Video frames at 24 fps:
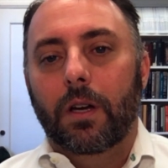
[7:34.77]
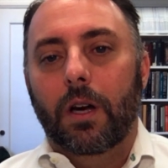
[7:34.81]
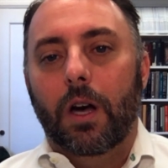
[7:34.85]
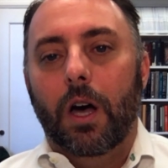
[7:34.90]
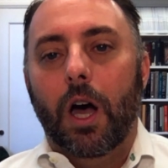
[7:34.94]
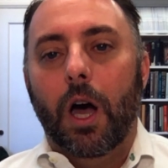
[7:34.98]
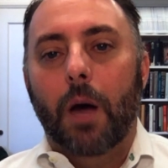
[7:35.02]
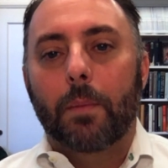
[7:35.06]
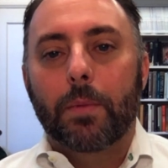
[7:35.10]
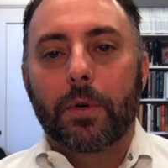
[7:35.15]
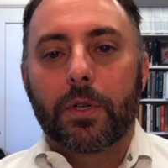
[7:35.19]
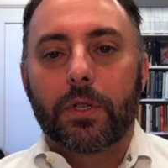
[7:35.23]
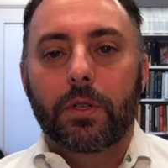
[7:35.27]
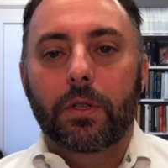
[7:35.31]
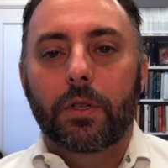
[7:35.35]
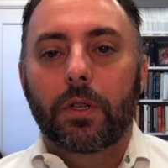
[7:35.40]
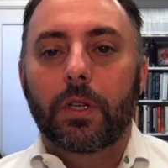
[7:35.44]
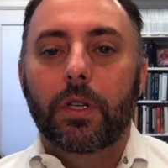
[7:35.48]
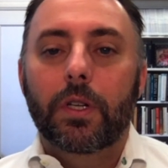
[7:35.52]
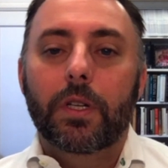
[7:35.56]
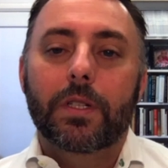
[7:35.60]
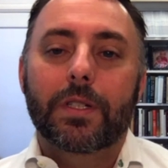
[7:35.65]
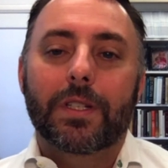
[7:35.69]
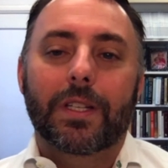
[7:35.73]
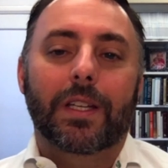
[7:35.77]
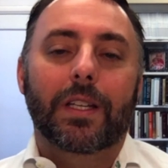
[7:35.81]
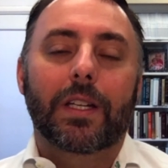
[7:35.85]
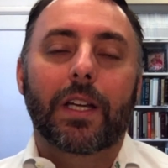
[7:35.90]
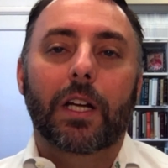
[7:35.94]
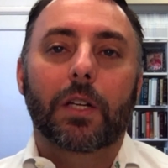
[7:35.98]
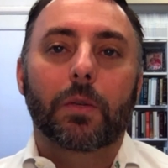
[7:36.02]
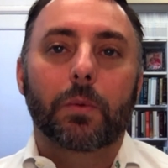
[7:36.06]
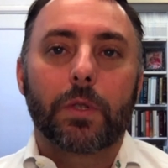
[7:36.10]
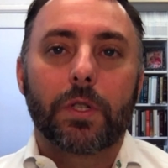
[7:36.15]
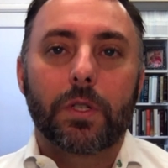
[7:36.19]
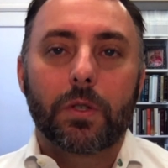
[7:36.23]
opportunities to
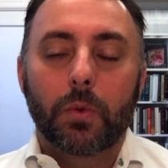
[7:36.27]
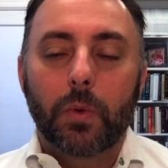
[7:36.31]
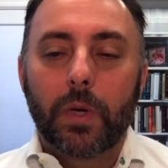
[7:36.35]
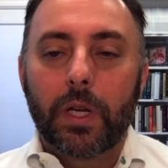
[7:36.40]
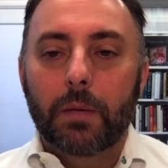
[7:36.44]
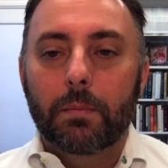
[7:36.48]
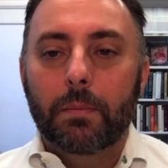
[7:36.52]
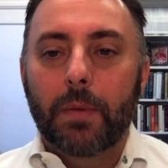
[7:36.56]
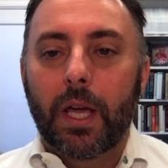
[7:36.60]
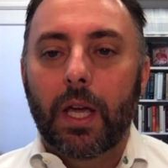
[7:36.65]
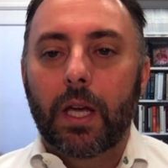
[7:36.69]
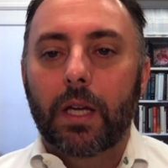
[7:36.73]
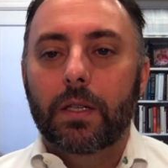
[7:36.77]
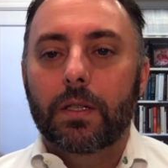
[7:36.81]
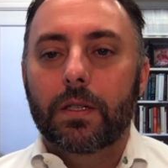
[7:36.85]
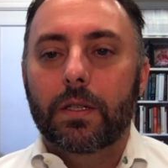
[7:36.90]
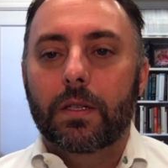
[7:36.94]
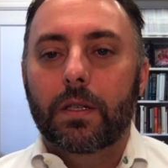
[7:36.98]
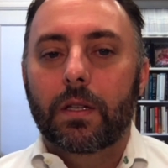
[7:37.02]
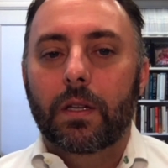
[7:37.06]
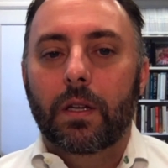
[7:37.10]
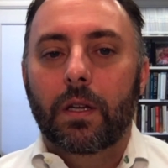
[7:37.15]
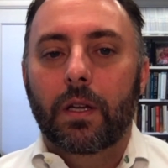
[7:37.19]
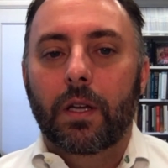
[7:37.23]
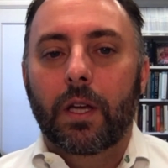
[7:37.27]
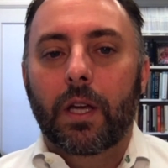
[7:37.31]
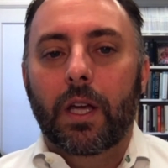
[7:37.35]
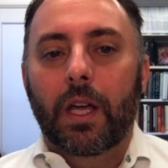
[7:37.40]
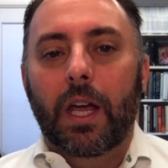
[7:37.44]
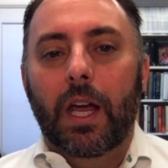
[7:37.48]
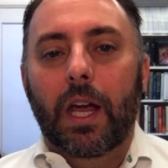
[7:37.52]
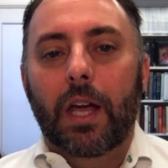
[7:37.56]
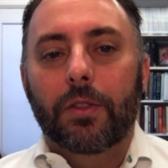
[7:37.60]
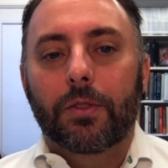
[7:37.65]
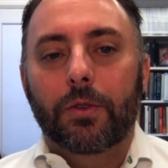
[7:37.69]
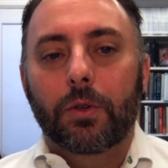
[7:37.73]
connect with suite mates,
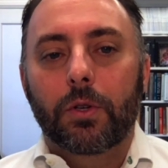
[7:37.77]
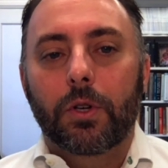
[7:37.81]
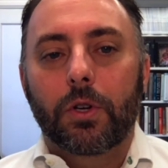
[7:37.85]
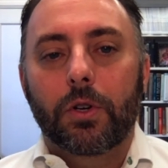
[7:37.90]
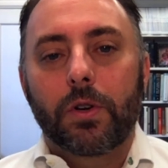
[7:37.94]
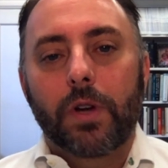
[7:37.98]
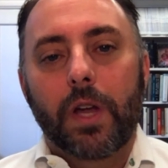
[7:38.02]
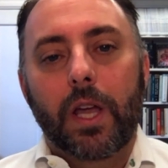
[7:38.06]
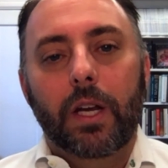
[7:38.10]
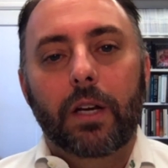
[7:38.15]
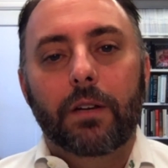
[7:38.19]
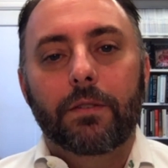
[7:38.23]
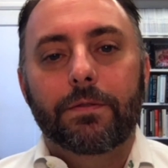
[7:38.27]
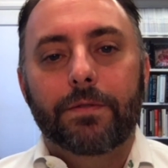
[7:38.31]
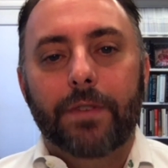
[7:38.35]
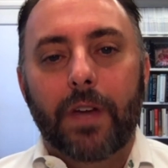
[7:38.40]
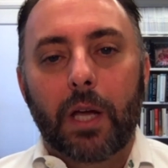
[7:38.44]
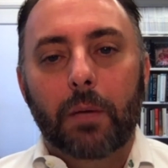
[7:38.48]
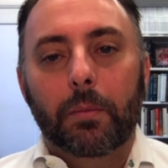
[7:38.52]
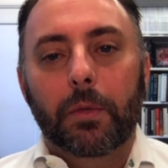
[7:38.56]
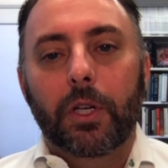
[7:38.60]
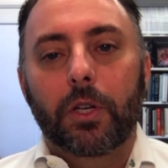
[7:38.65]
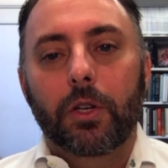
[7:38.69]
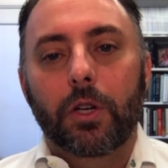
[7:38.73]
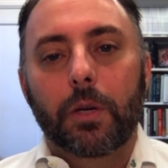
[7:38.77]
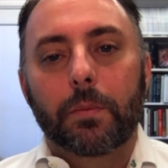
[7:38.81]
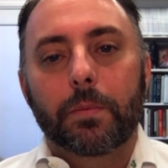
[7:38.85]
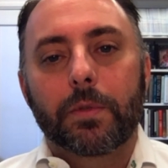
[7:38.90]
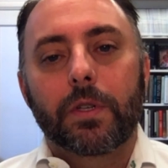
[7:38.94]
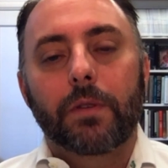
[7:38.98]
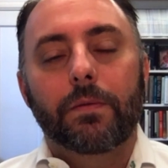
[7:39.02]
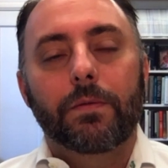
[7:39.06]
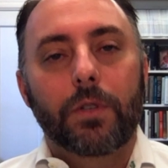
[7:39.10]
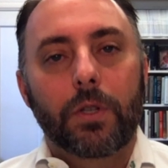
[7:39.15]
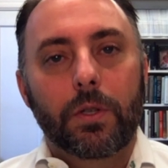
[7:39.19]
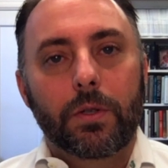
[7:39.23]
and through creating family groups
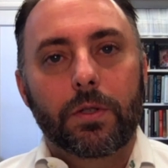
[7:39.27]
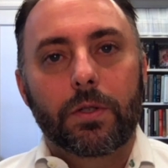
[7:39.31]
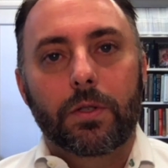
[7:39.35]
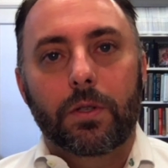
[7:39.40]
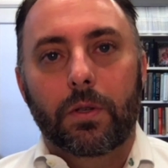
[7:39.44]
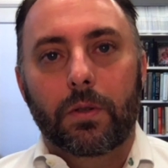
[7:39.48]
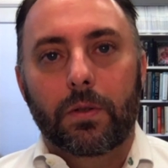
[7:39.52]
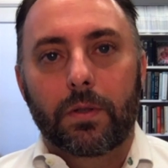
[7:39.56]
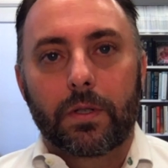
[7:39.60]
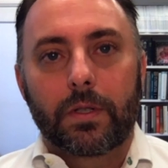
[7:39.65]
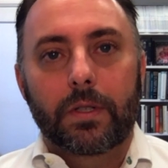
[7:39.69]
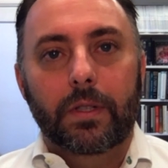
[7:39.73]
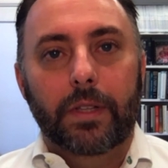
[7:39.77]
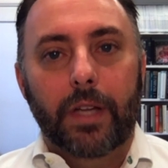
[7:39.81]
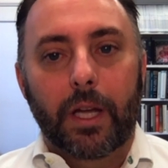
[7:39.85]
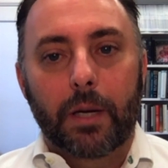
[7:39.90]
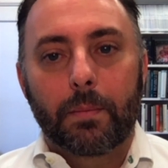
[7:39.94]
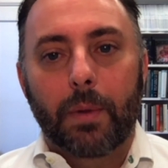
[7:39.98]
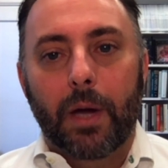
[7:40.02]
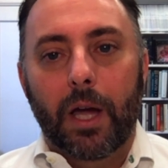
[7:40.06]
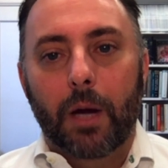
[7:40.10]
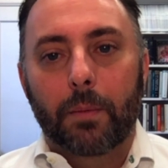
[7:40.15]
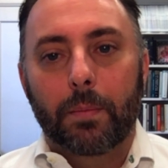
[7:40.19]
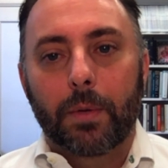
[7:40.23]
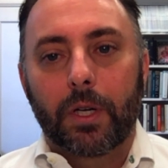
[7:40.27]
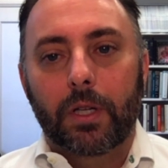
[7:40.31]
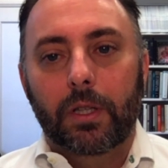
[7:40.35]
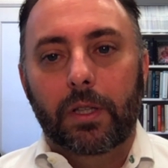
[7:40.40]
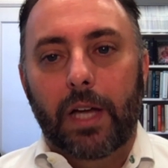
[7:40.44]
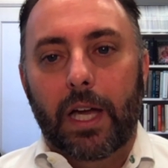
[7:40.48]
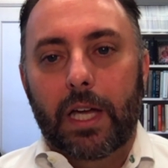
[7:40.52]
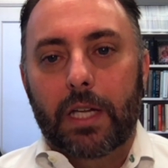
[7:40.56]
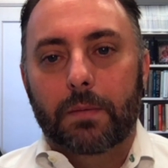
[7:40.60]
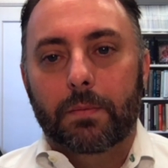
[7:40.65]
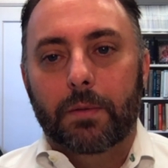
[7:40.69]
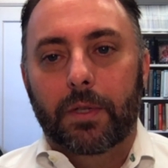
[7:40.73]
of new students led by
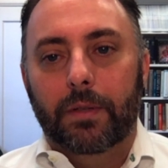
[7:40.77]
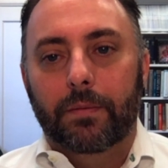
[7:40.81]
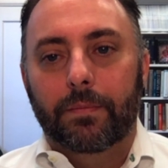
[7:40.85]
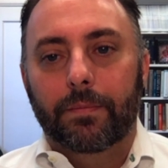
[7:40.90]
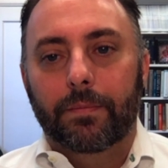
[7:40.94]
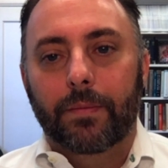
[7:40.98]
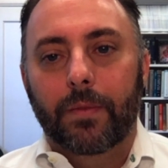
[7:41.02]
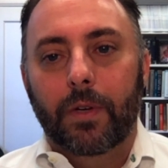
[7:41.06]
upperclassmen,